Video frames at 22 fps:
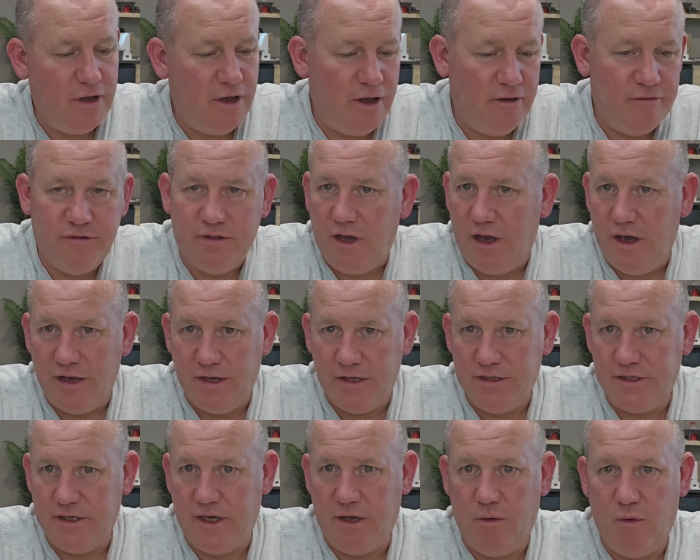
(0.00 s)
I have the
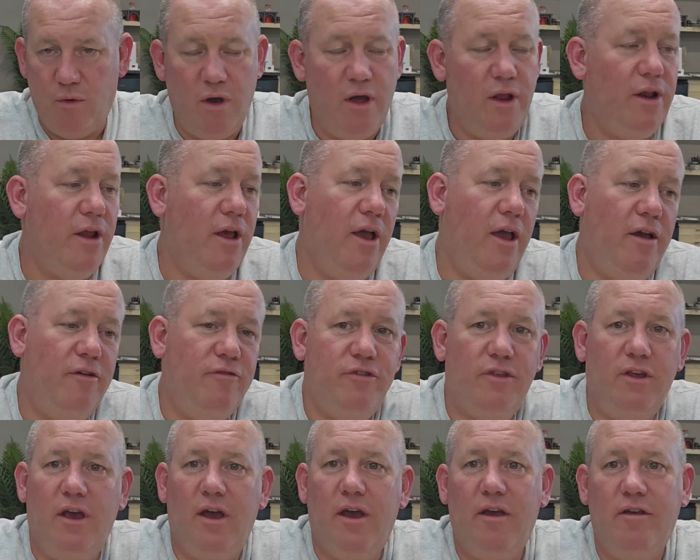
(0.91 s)
ICE1, I have
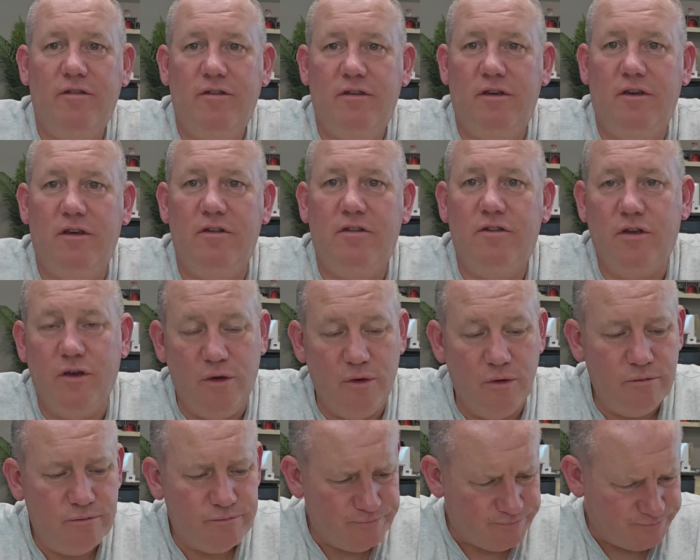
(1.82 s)
the ICE2.